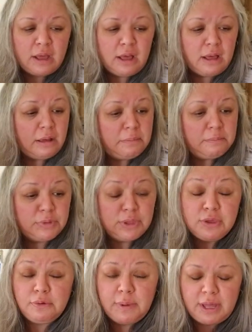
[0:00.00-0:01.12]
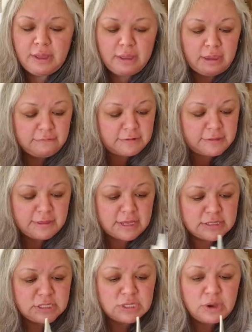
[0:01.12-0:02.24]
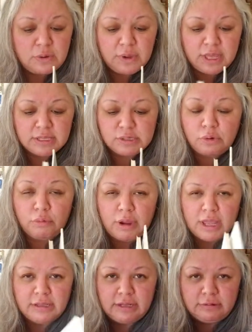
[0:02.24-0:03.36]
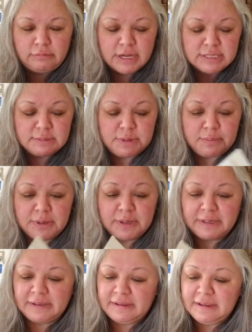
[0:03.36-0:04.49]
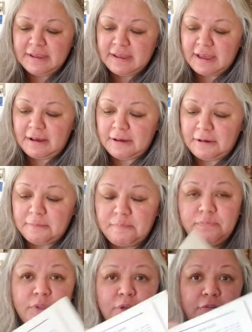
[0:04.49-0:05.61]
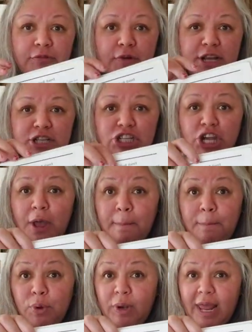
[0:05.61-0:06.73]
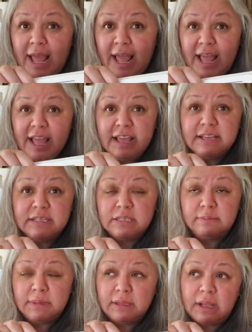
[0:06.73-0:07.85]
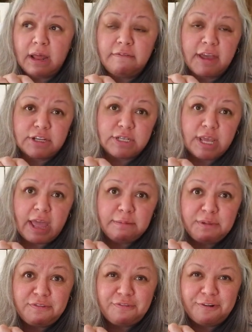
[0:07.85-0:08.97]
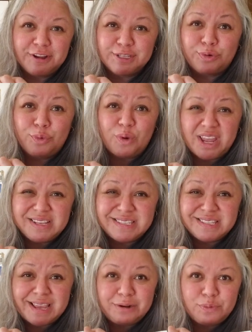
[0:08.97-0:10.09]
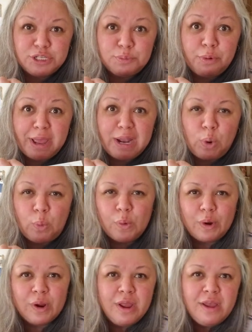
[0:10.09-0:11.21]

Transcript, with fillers: um, Cuba, everything. So it's a great little recipe book. Um, French boulet is something that I've actually had before. It's a great sandwich bread or